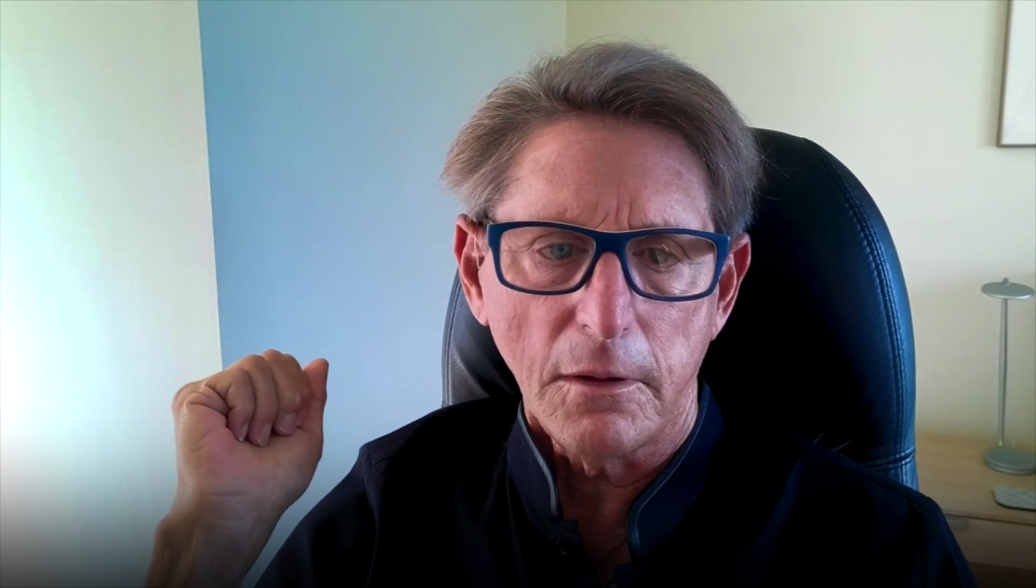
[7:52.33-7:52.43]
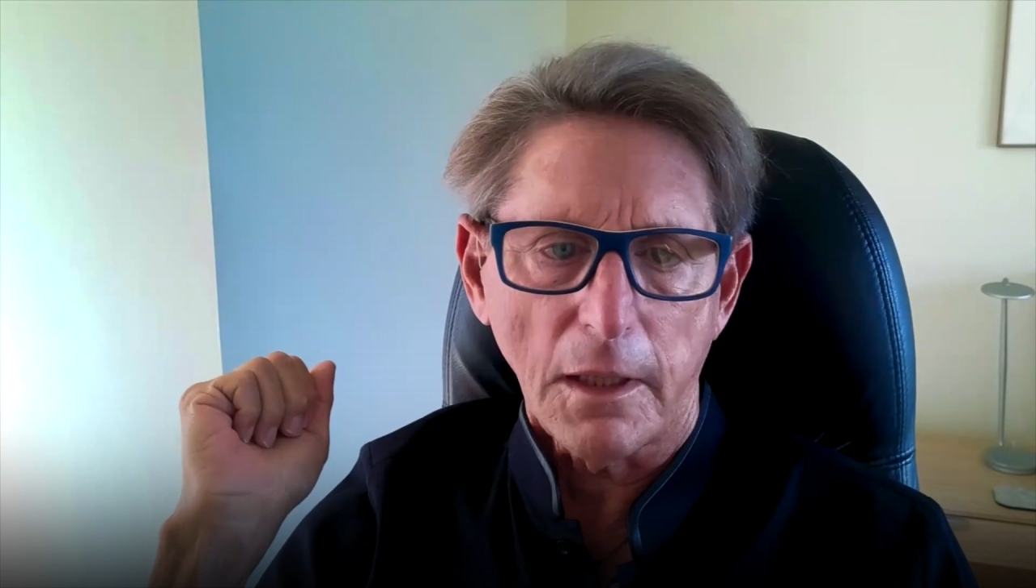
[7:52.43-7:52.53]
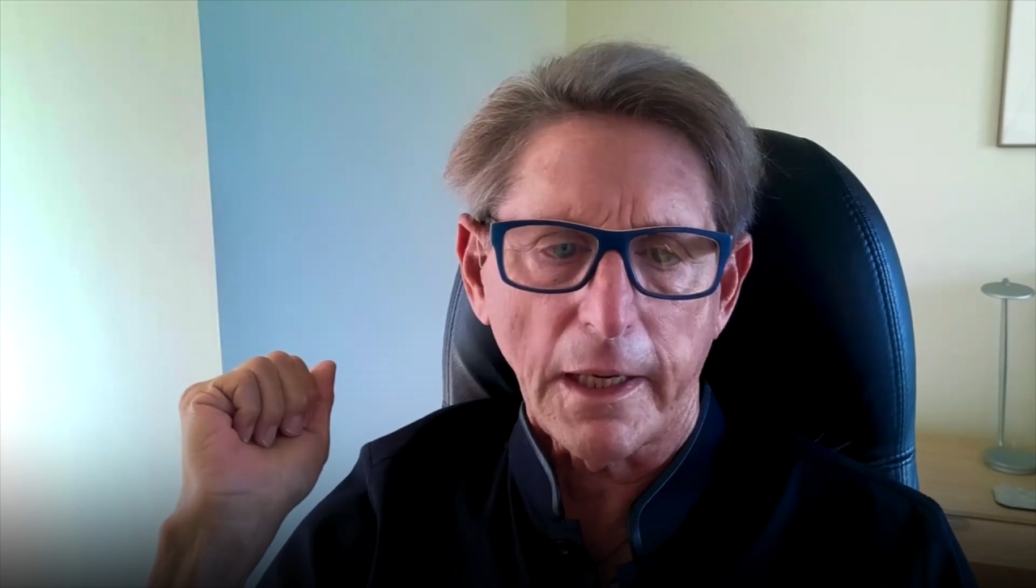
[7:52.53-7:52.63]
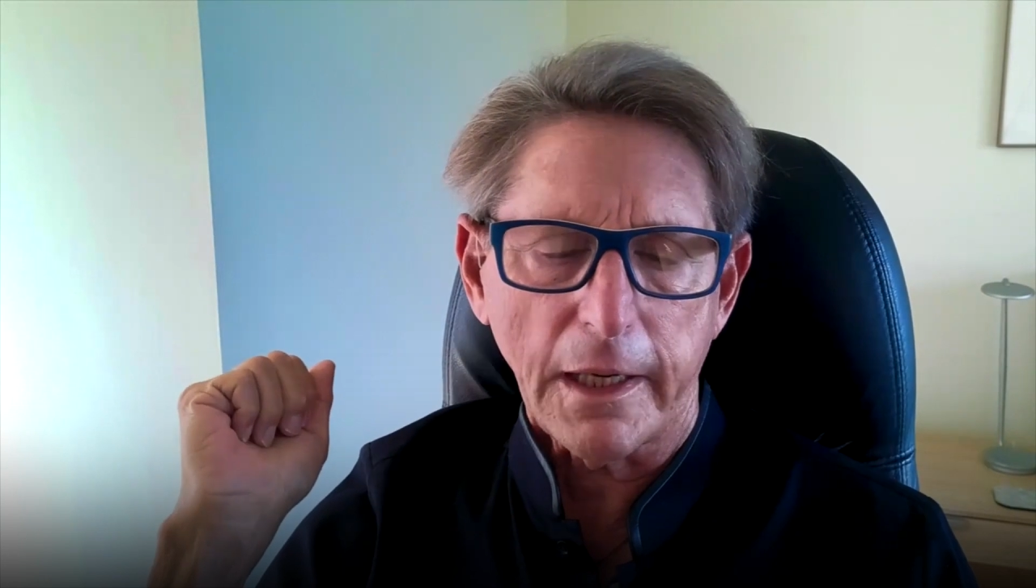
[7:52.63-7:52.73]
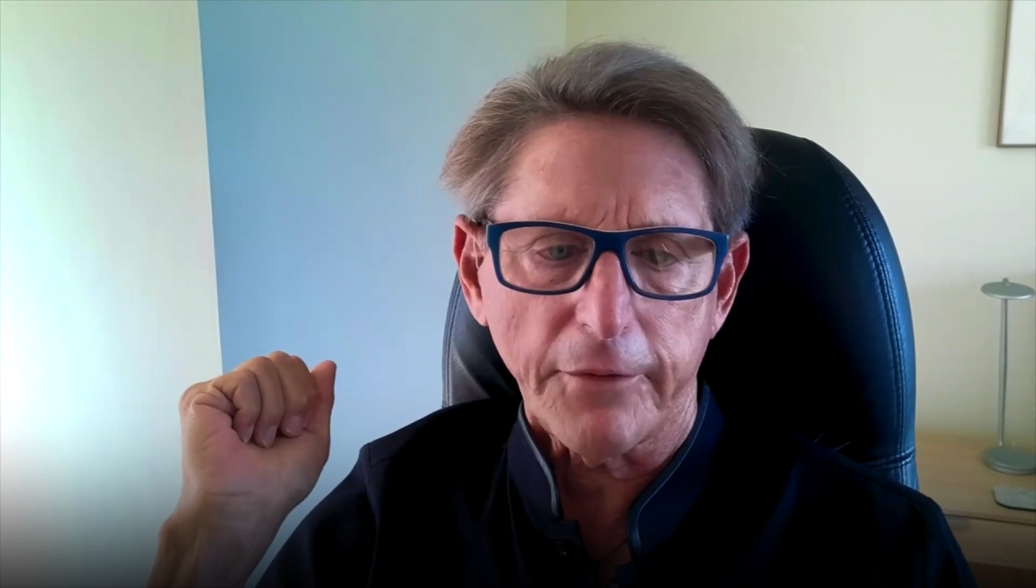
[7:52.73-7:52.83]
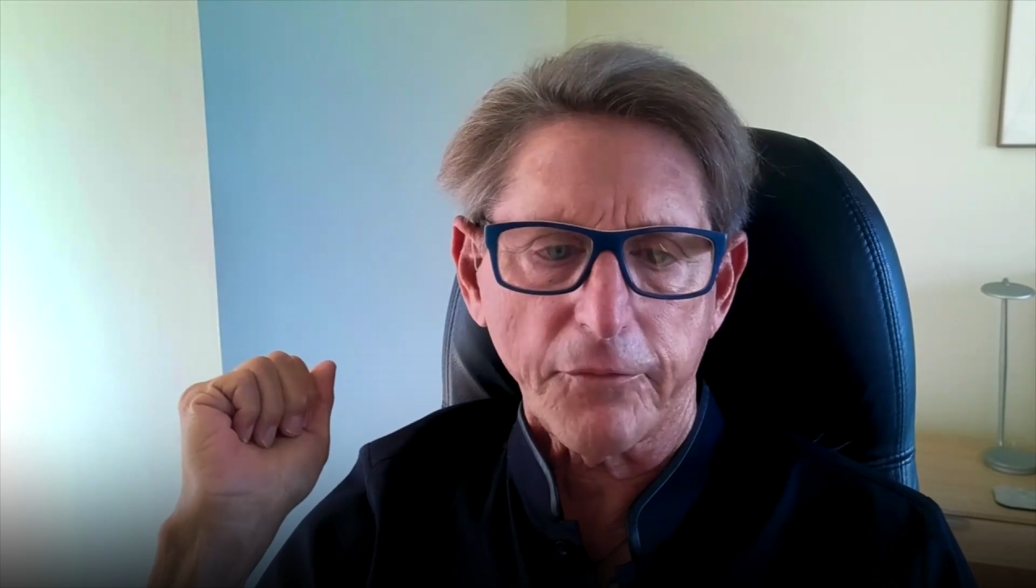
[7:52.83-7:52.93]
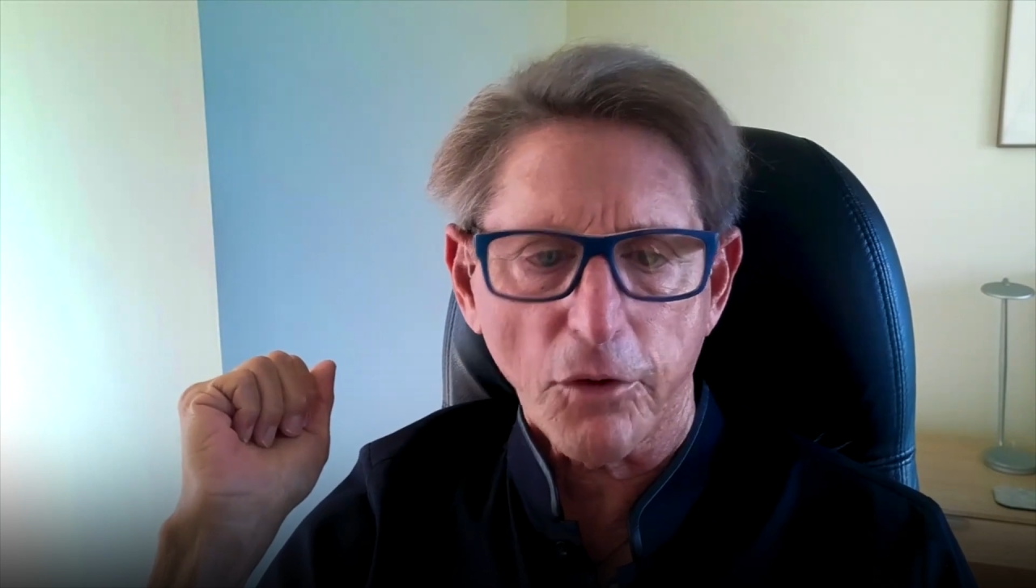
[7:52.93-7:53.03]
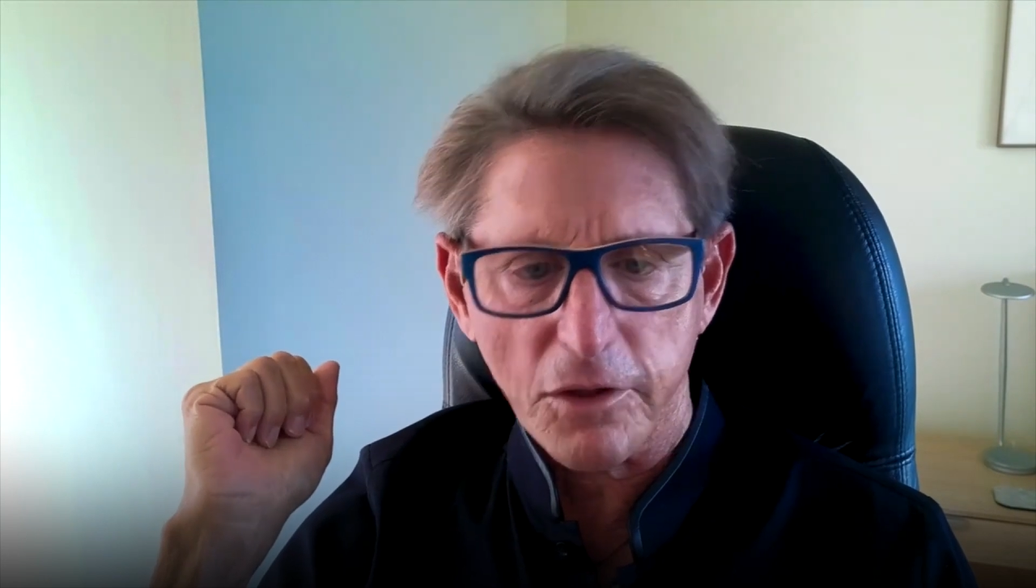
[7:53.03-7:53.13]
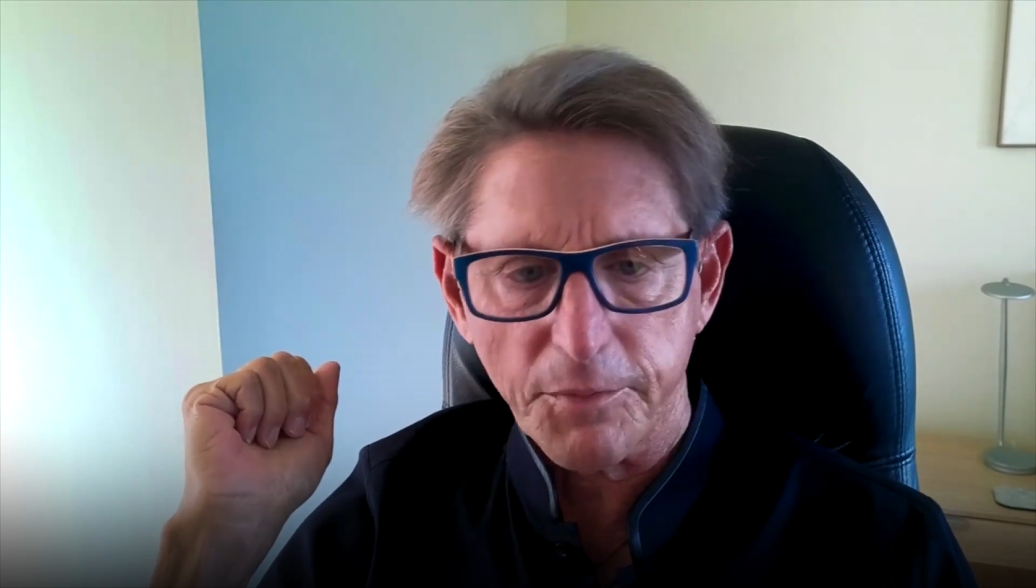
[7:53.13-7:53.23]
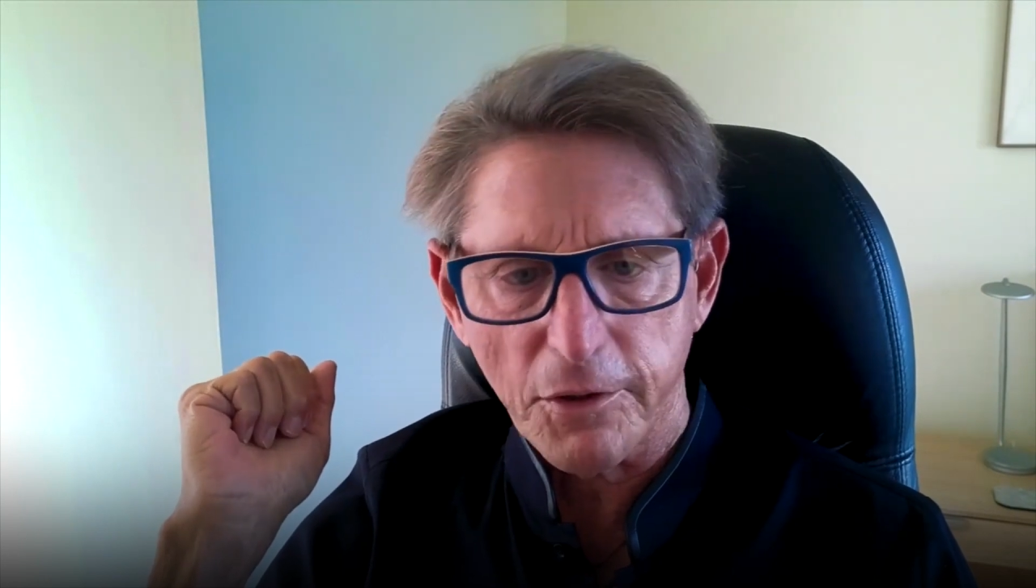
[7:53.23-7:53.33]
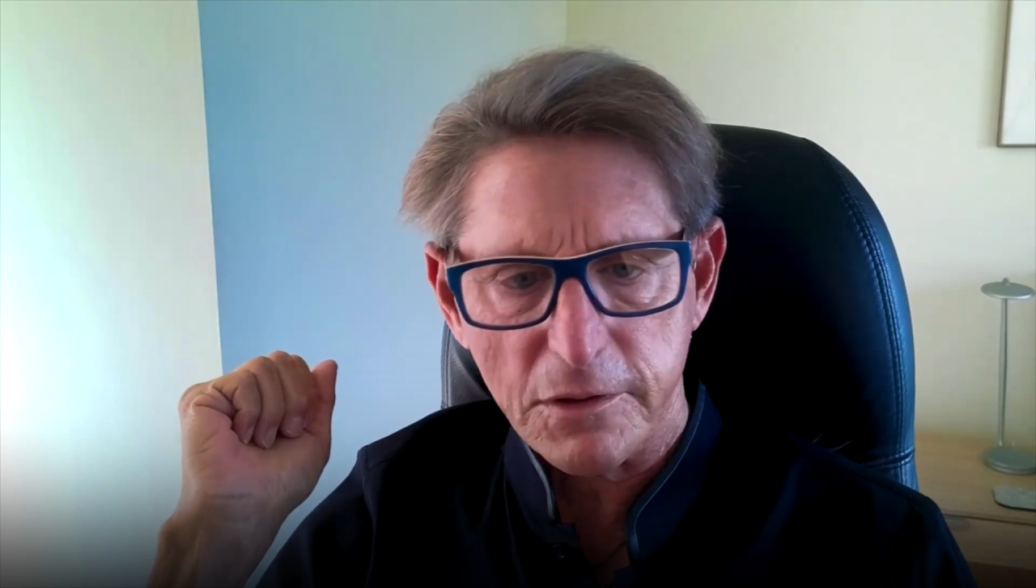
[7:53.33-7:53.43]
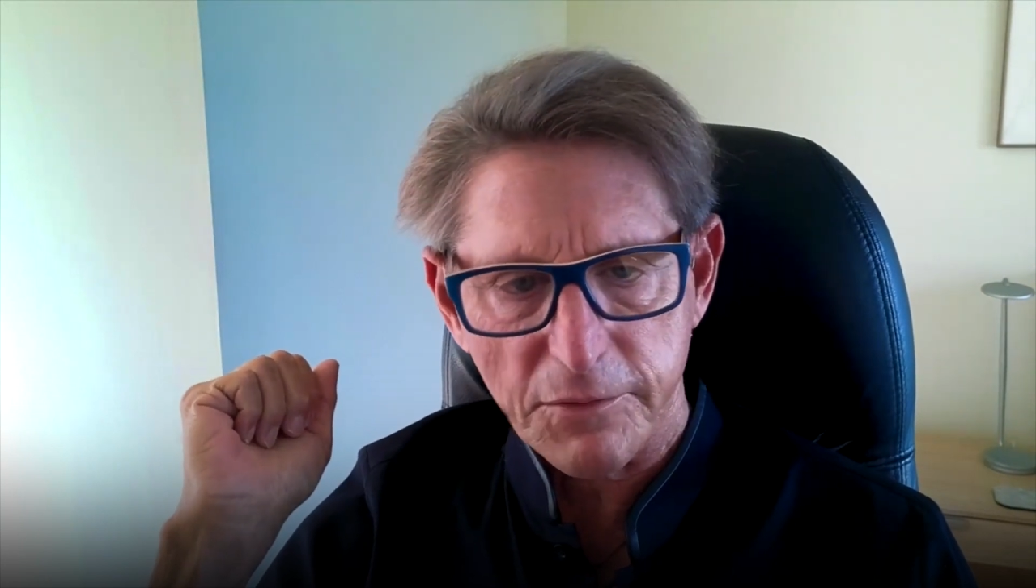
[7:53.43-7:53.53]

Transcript: I have worth because